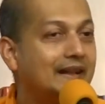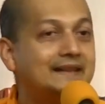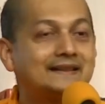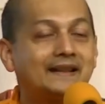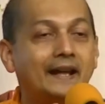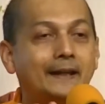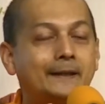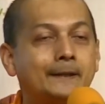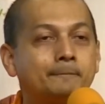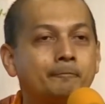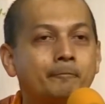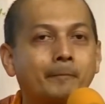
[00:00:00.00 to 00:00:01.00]
It's
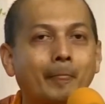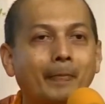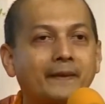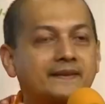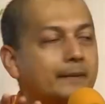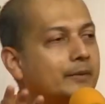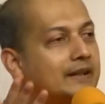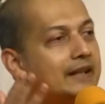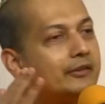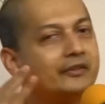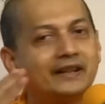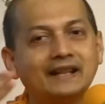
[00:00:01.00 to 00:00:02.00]
like, somebody
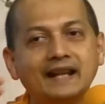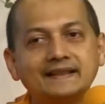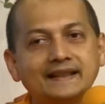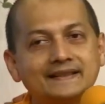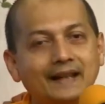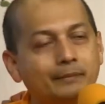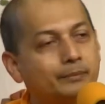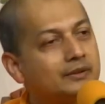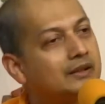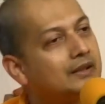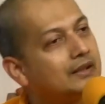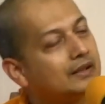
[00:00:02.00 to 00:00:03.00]
gave a very nice
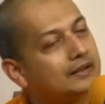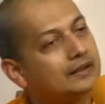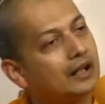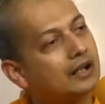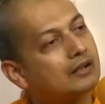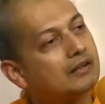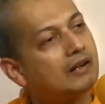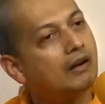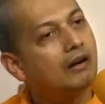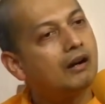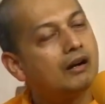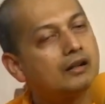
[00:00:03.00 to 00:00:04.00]
example. A
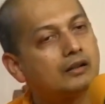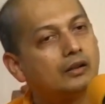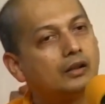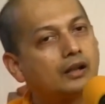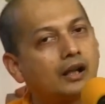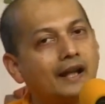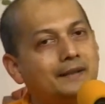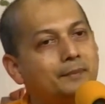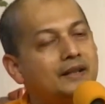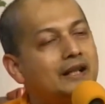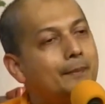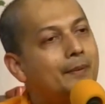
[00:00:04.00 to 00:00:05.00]
car
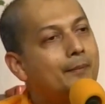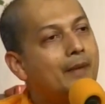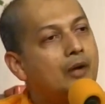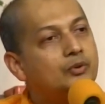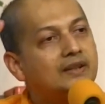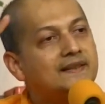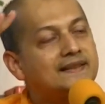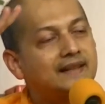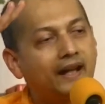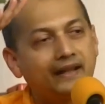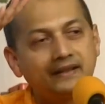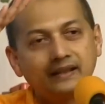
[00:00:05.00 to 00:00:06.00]
climbing up a
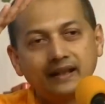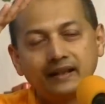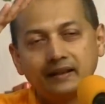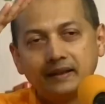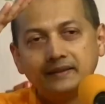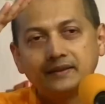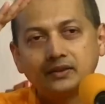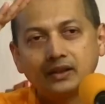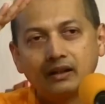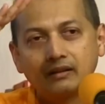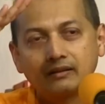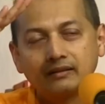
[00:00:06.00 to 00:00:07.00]
mountainside in the
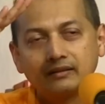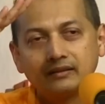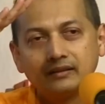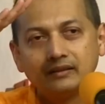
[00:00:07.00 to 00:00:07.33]
dark.